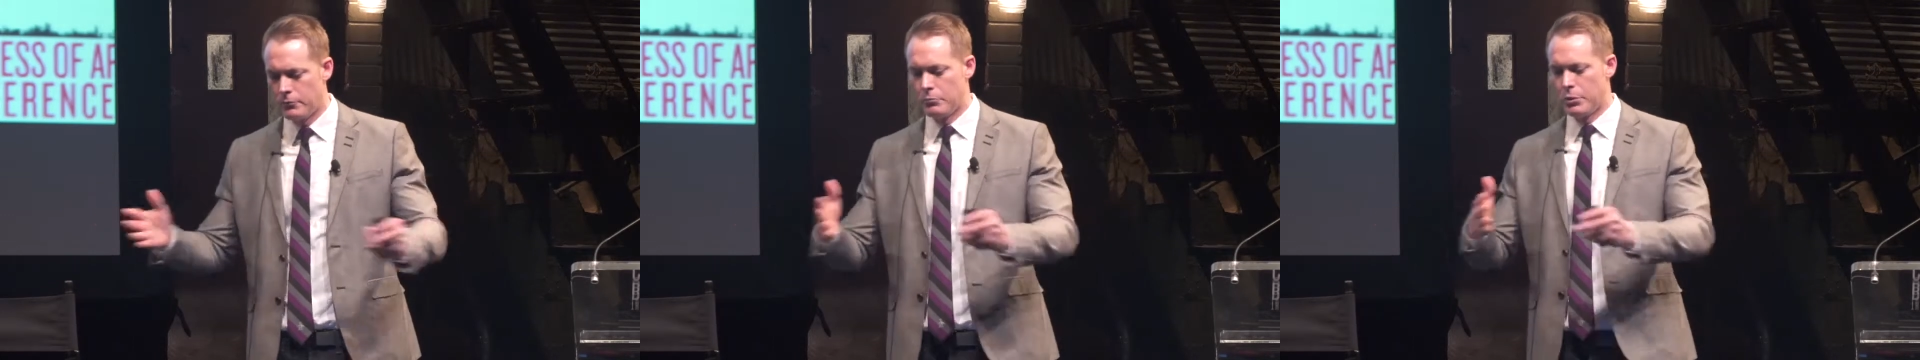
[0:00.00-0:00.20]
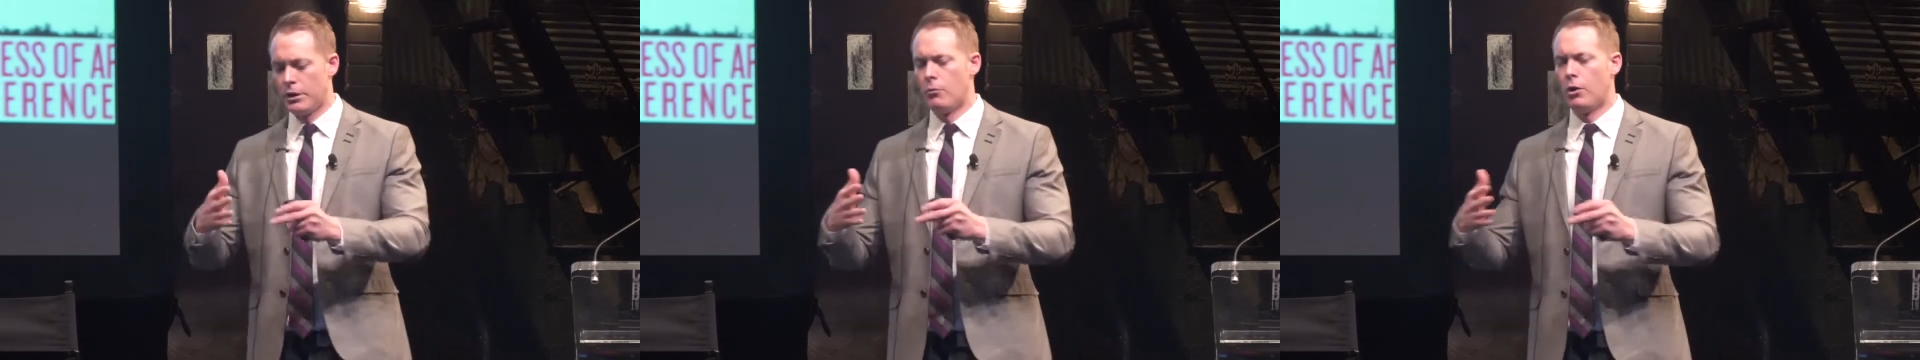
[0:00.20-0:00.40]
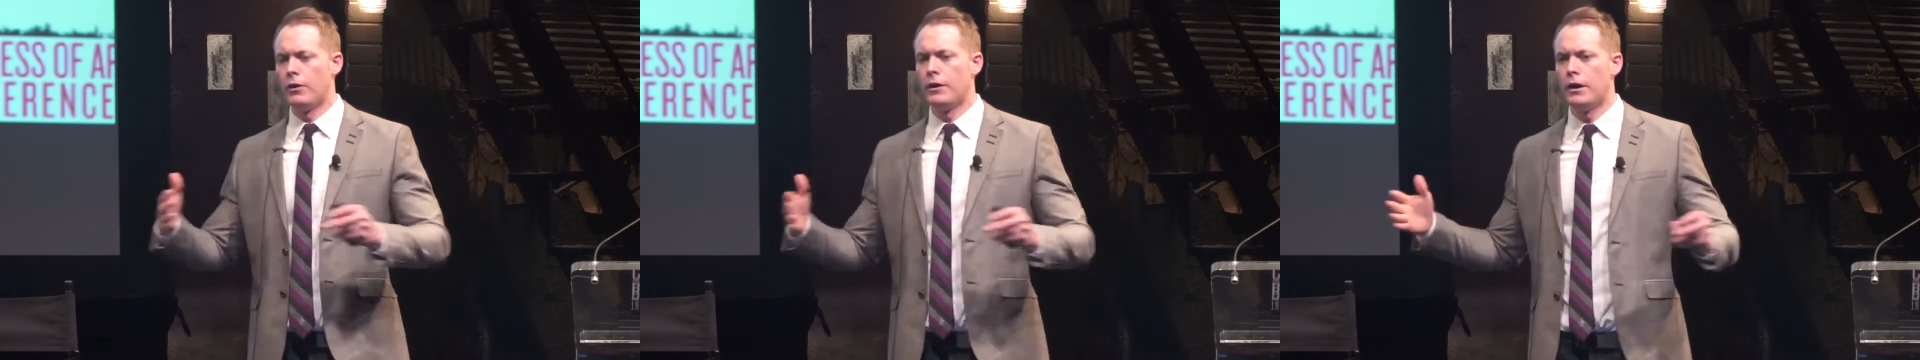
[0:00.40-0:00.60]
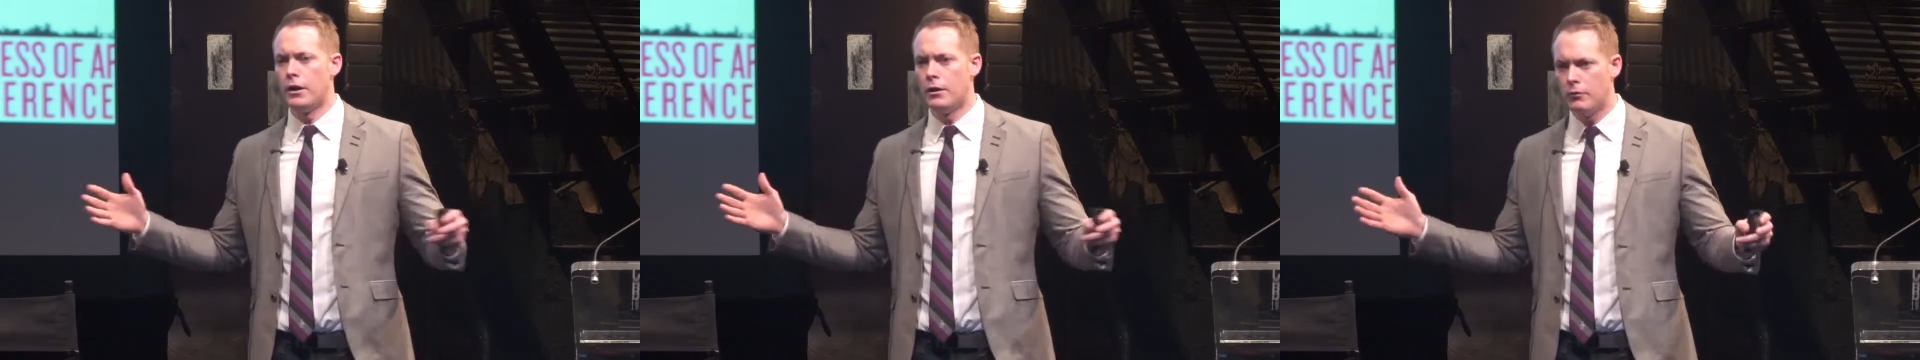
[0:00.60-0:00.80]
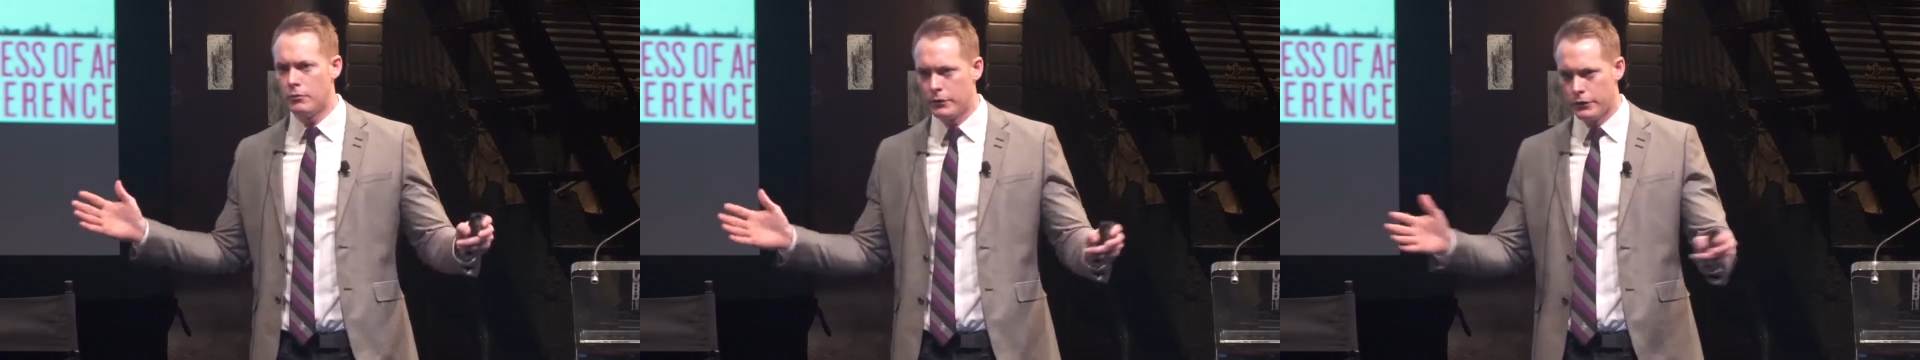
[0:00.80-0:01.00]
Bring them all
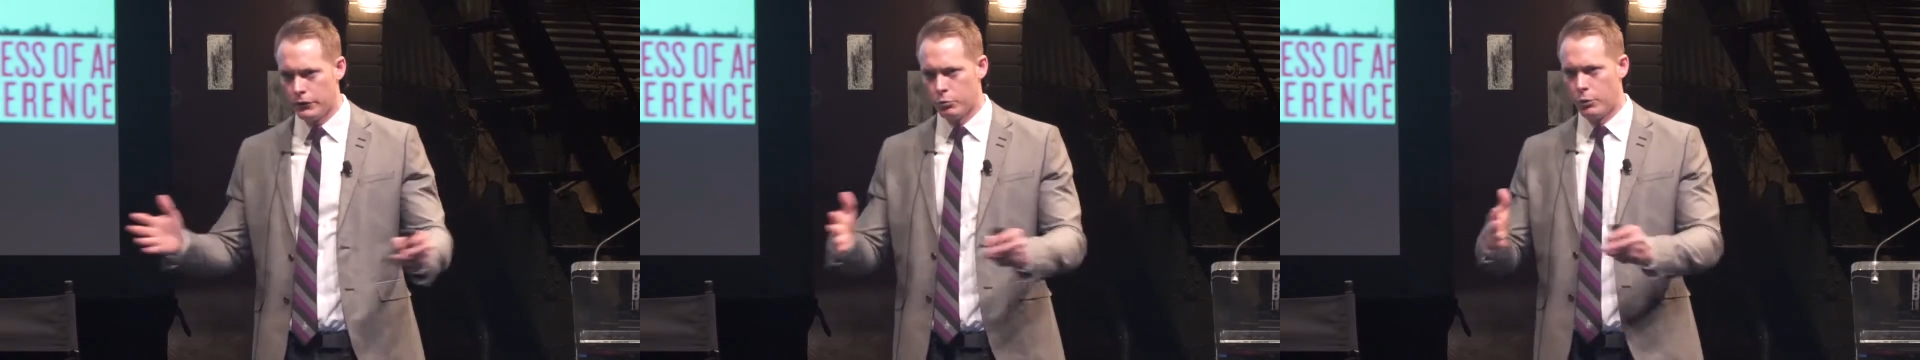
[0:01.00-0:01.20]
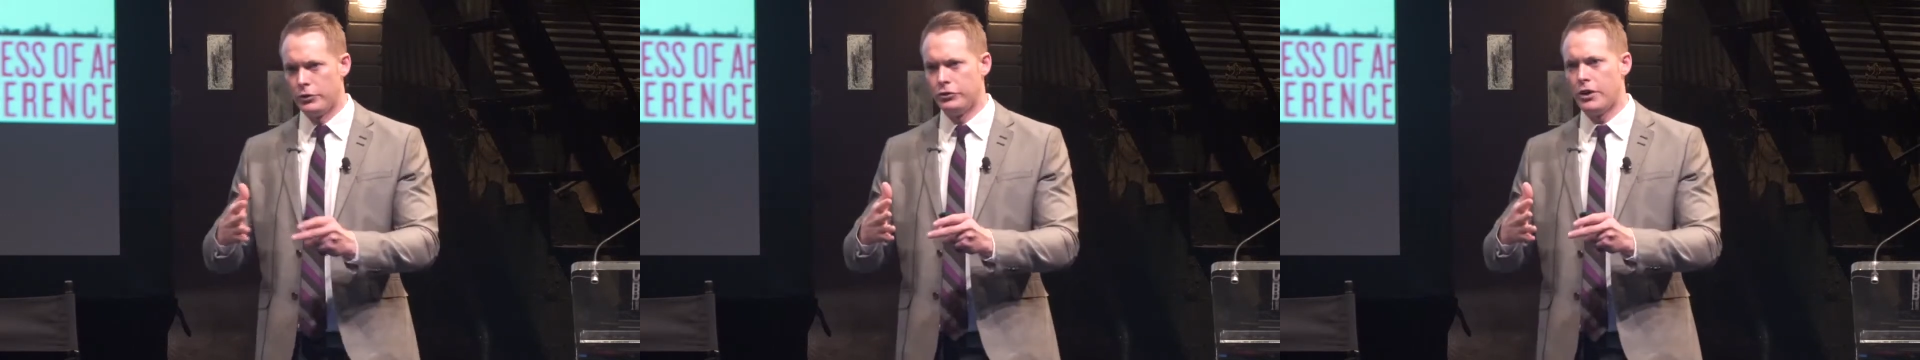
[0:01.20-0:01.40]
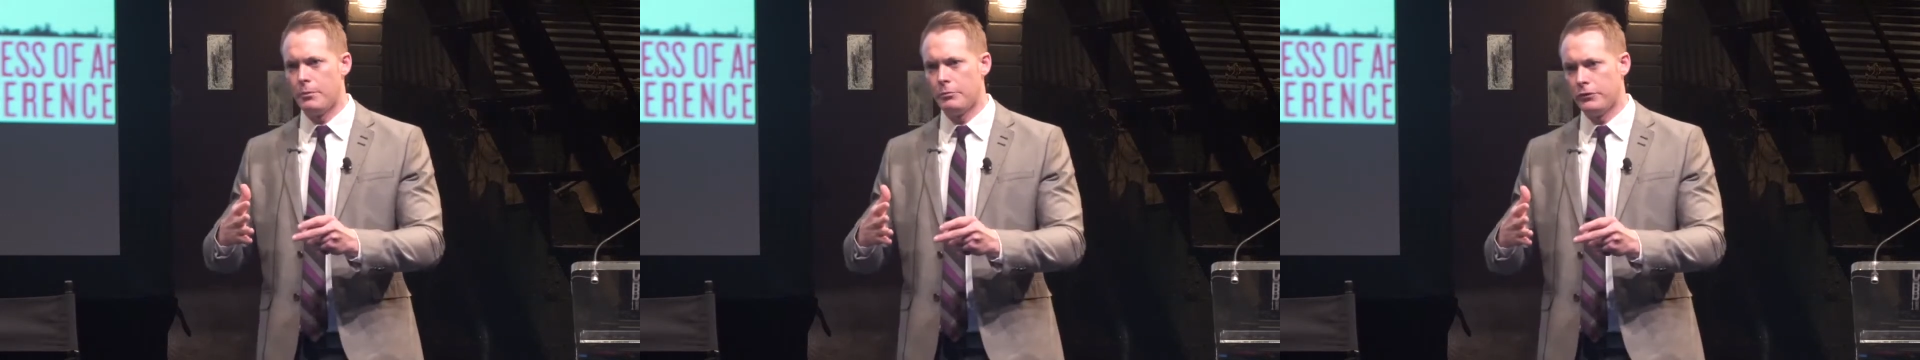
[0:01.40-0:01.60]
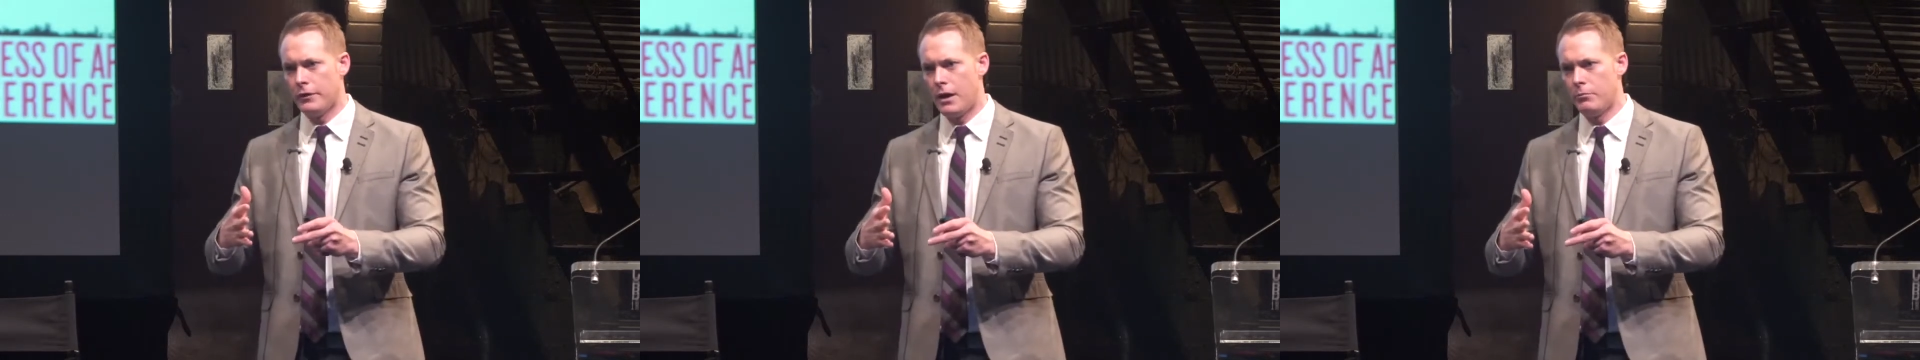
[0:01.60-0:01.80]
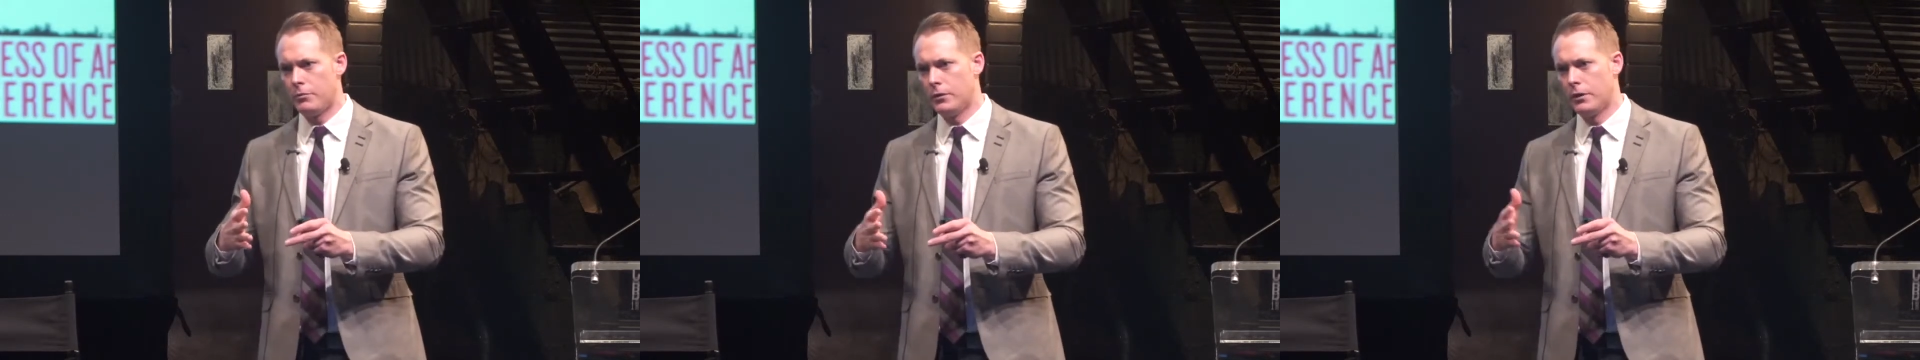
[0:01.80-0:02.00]
there with this
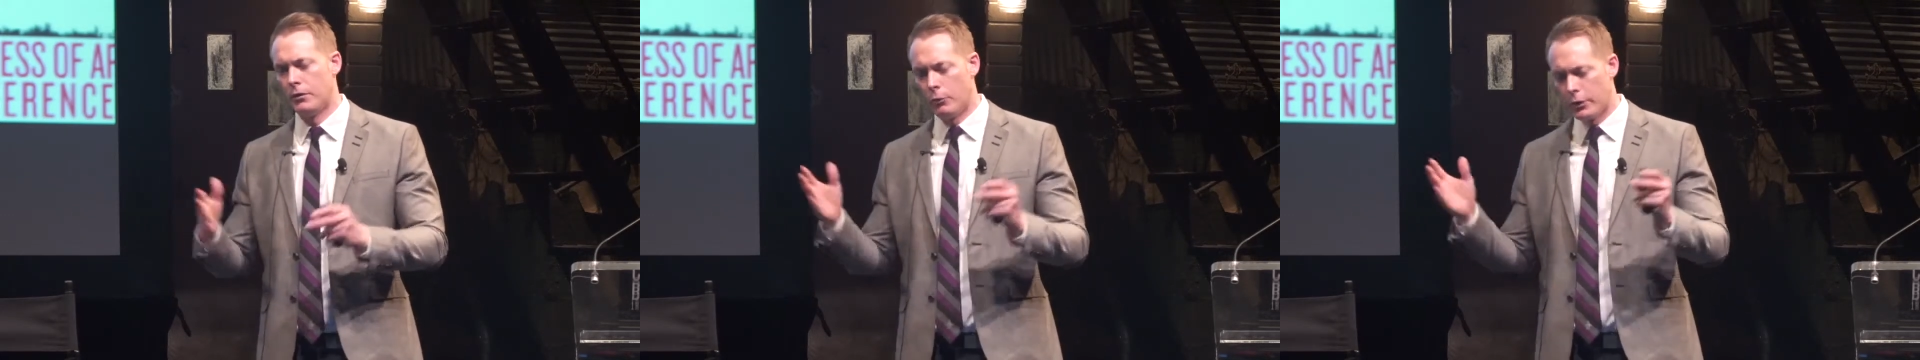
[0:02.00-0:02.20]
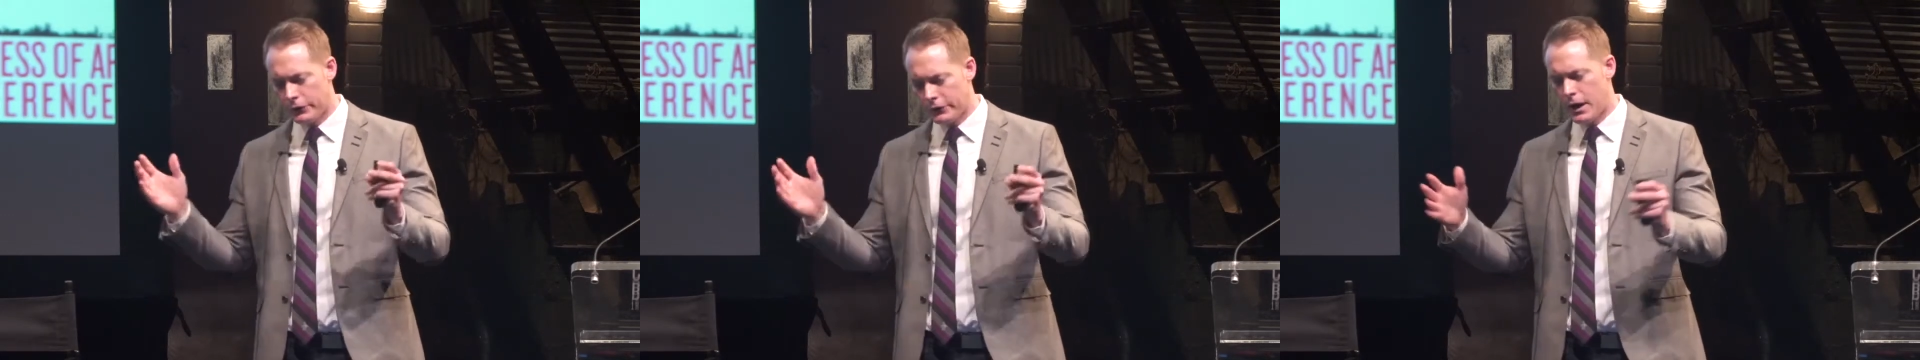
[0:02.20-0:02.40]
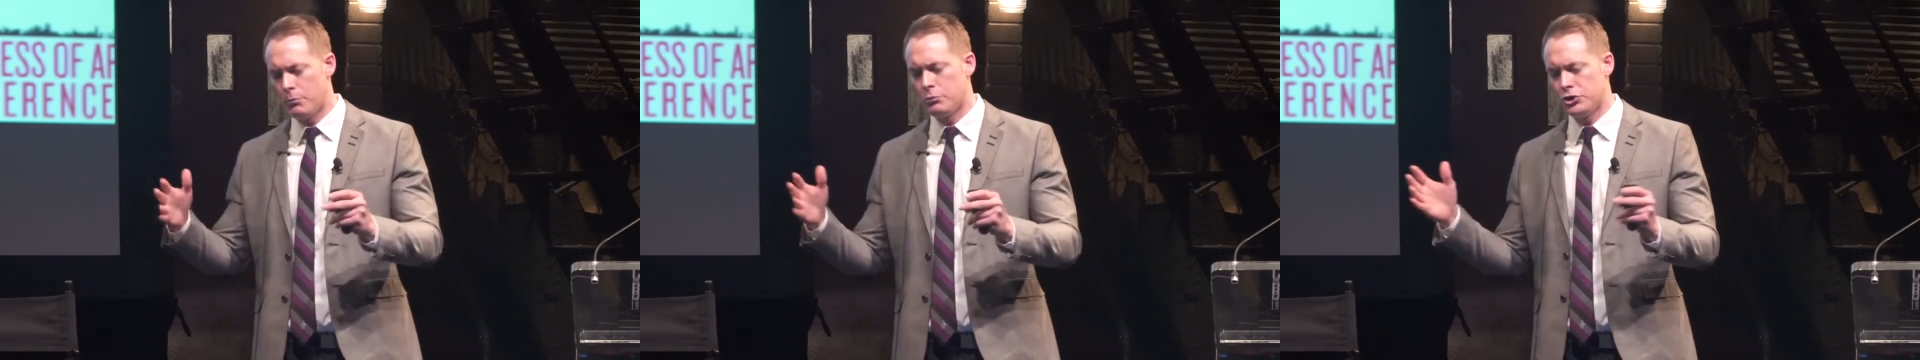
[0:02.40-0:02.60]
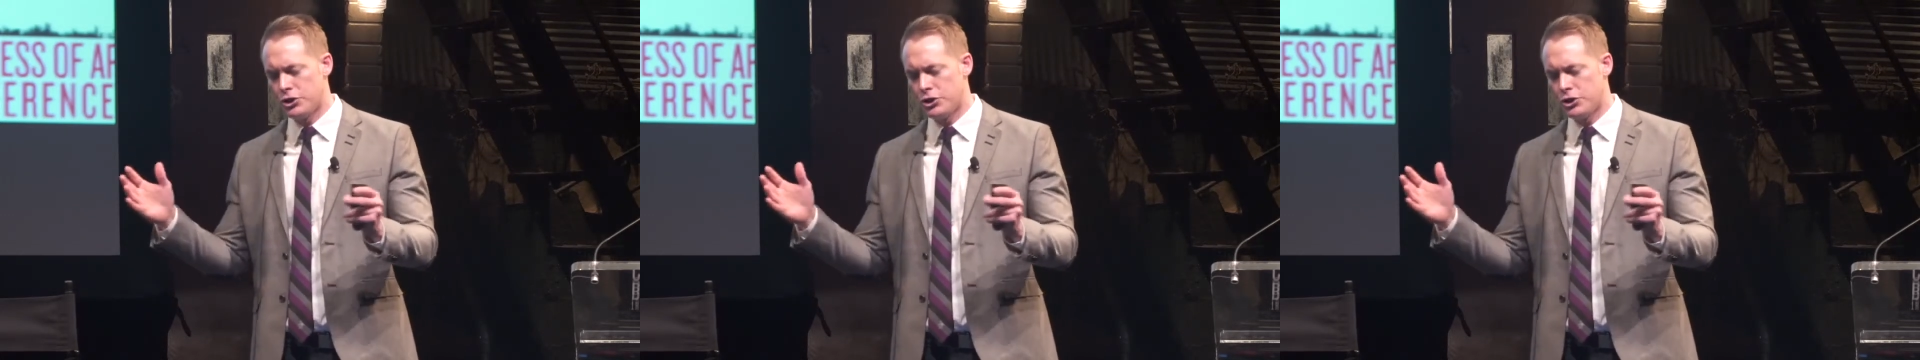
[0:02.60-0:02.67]
one-stop